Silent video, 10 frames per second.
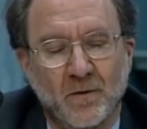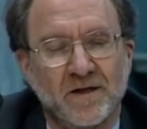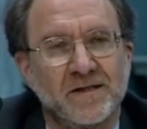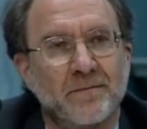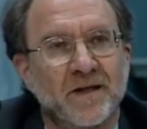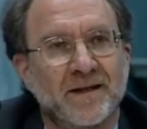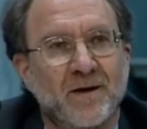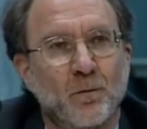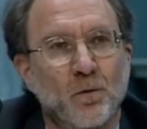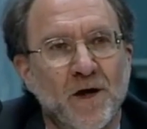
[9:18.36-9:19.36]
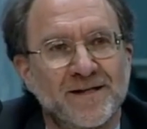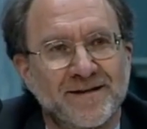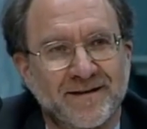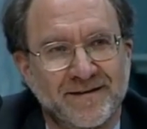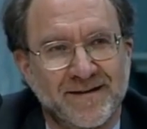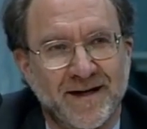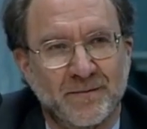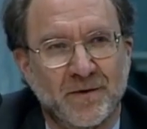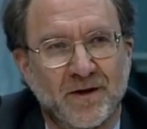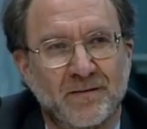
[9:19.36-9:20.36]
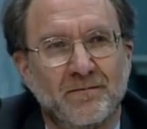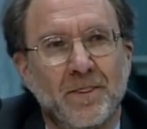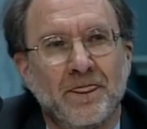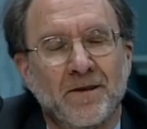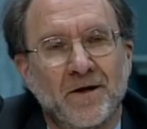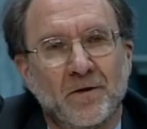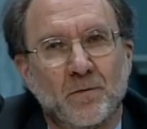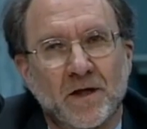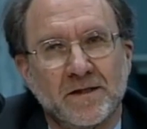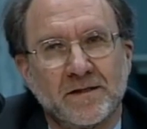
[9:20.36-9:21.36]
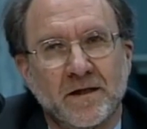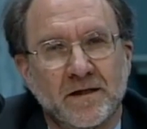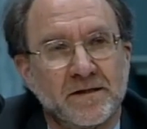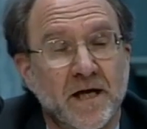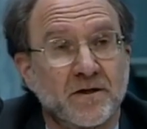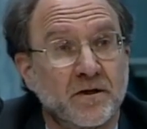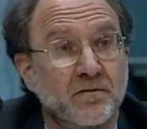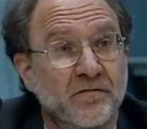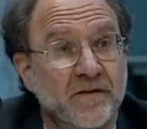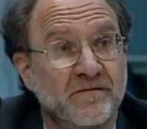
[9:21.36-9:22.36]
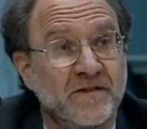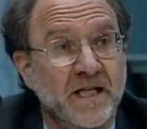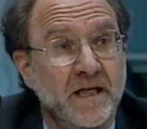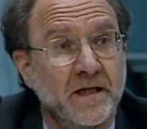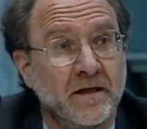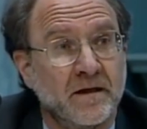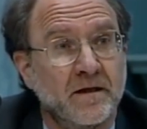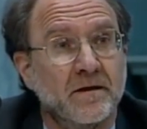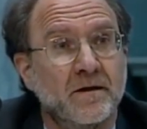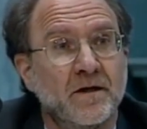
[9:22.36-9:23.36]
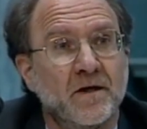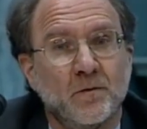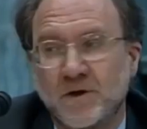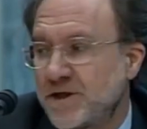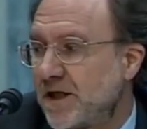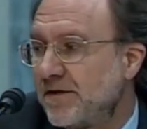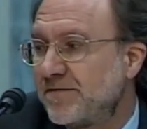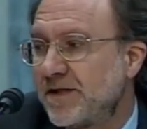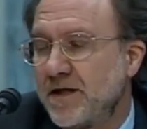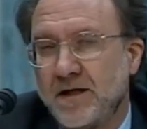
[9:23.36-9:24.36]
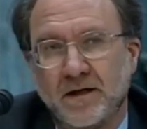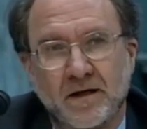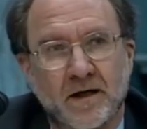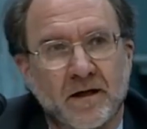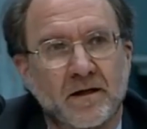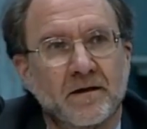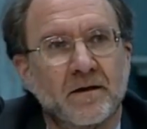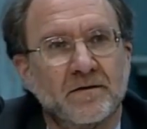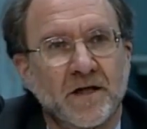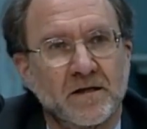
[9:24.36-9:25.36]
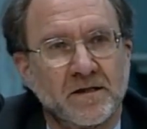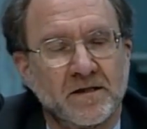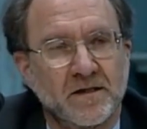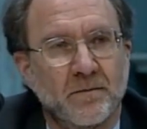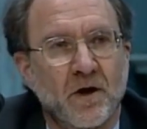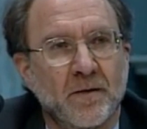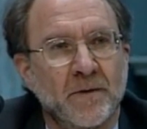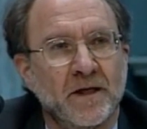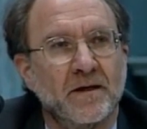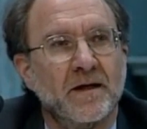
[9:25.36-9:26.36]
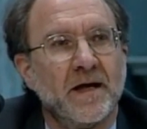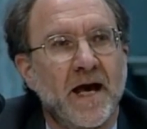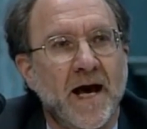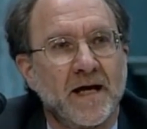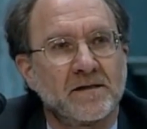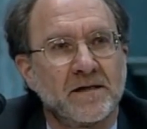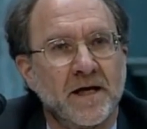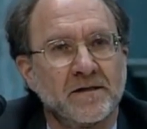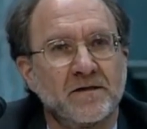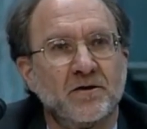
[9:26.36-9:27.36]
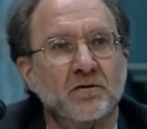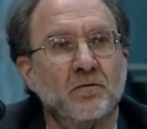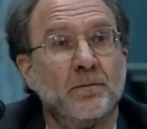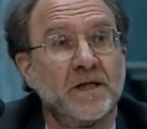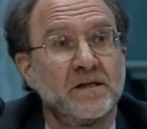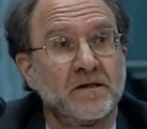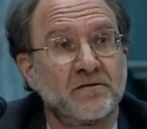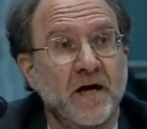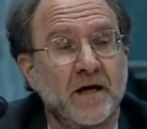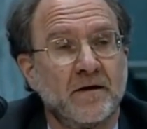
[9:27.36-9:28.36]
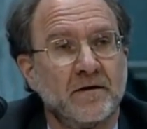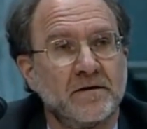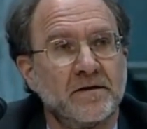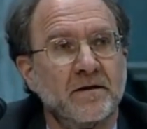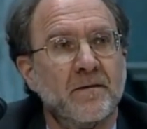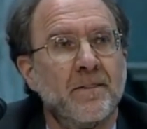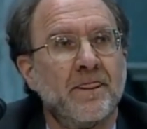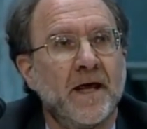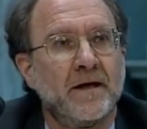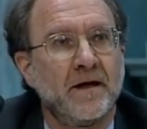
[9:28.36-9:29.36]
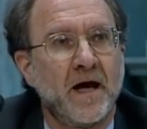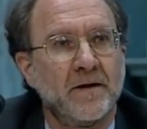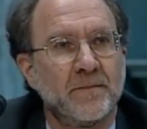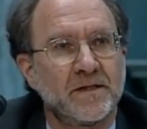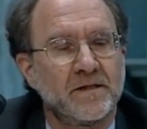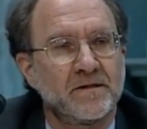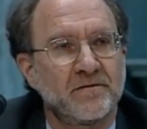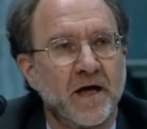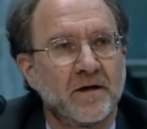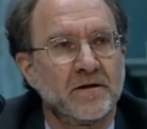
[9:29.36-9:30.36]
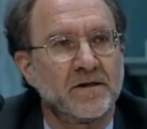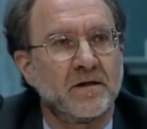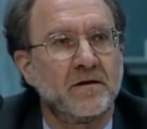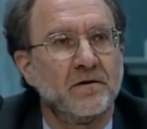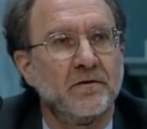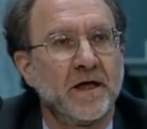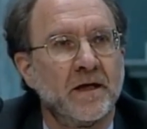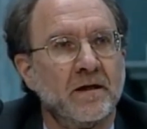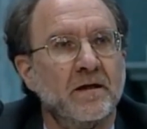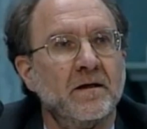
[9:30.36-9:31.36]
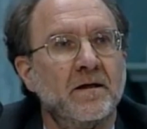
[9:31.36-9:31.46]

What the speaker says: something that was an example, was Section 215, which gives the Justice Department access to business records and non-business records, including